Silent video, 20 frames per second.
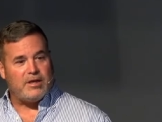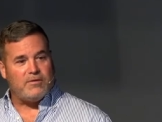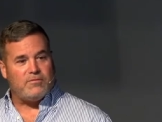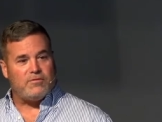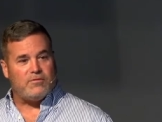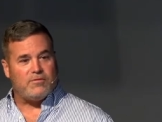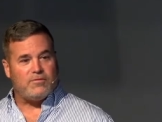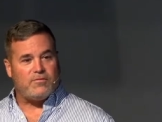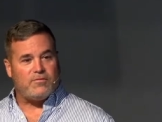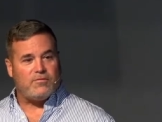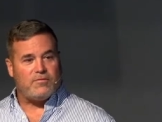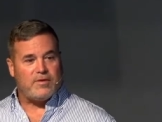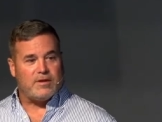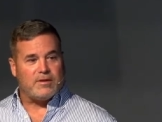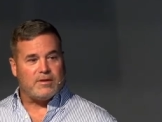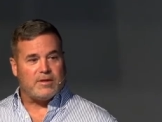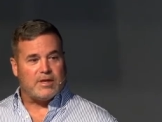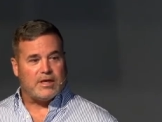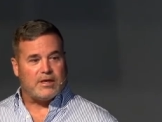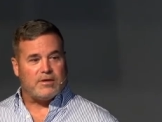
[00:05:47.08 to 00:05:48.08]
of you
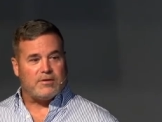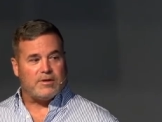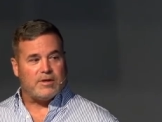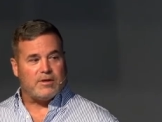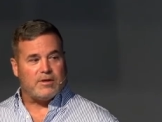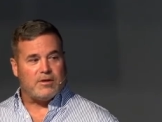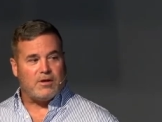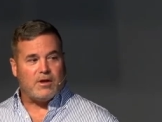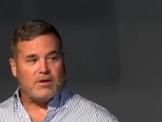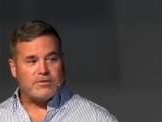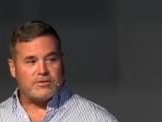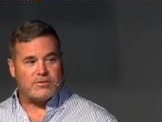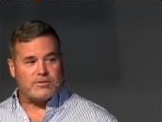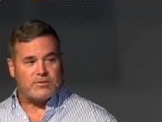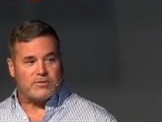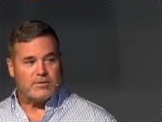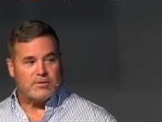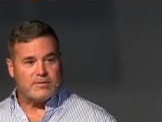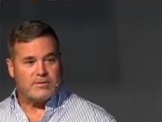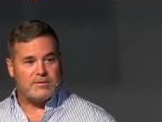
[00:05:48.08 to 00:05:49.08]
feel like you're in law
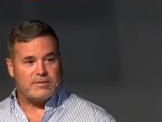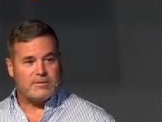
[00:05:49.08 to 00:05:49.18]
school?